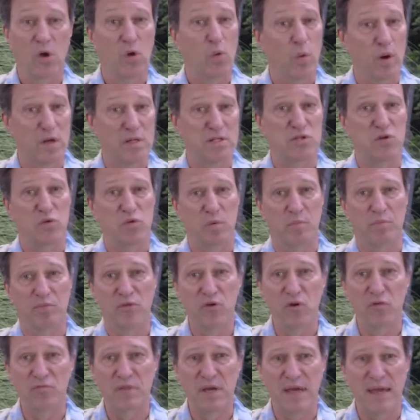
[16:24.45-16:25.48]
Once you
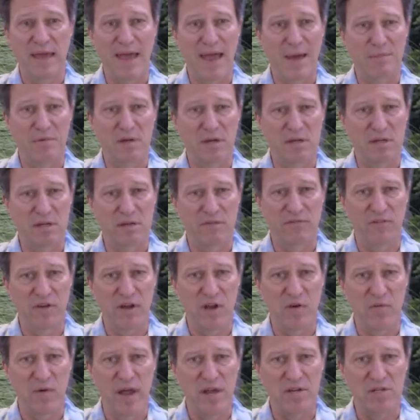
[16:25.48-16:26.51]
approve the cabinet
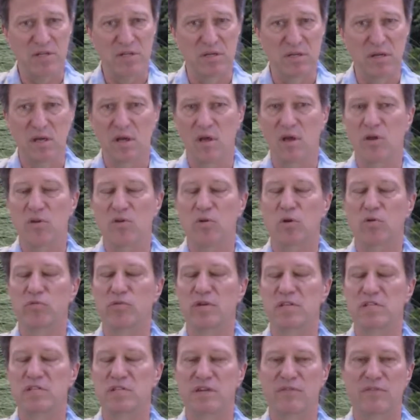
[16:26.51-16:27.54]
configuration, you'll
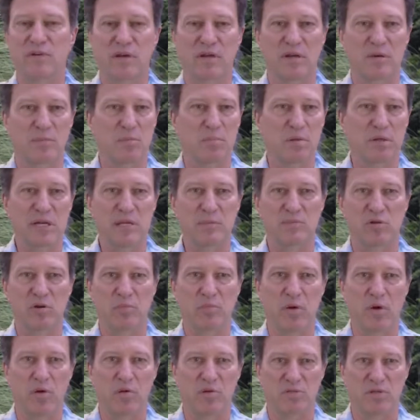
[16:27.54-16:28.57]
receive a complete
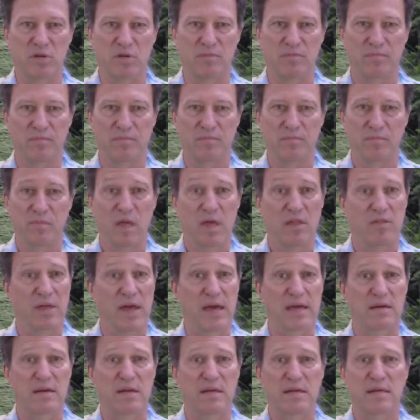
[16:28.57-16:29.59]
proposal.
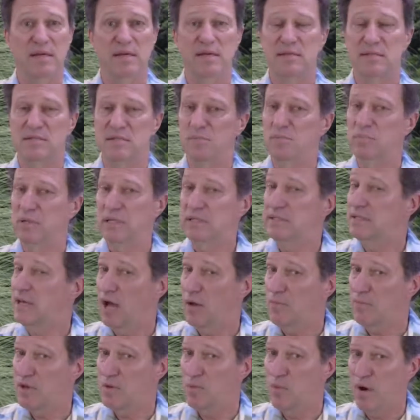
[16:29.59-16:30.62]
Then simply
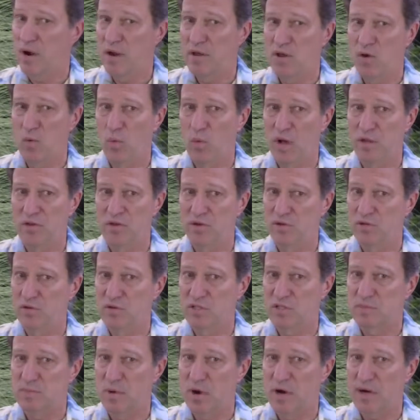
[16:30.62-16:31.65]
tell me where you want your new
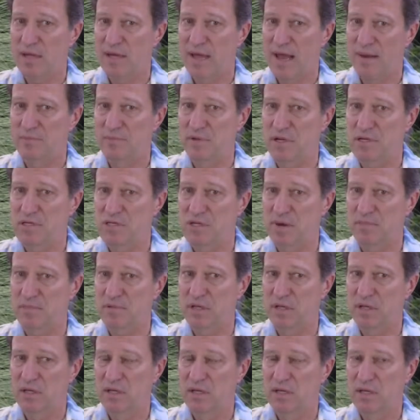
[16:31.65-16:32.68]
smart cabinet
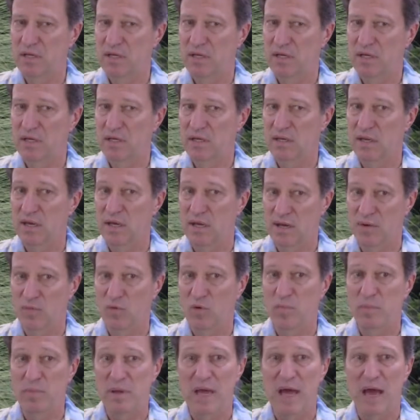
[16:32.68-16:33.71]
shipped, and it
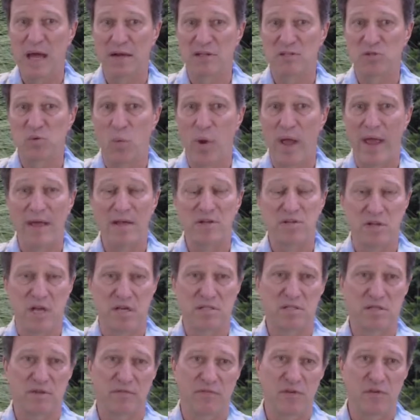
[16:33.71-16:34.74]
will be on its way in
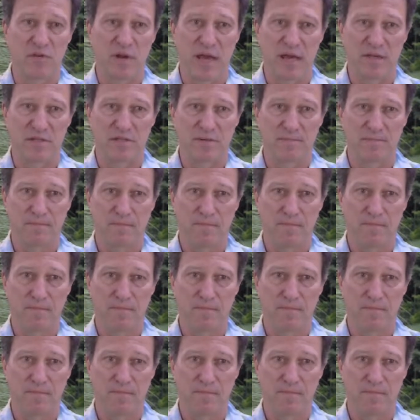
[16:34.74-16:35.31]
just a few days.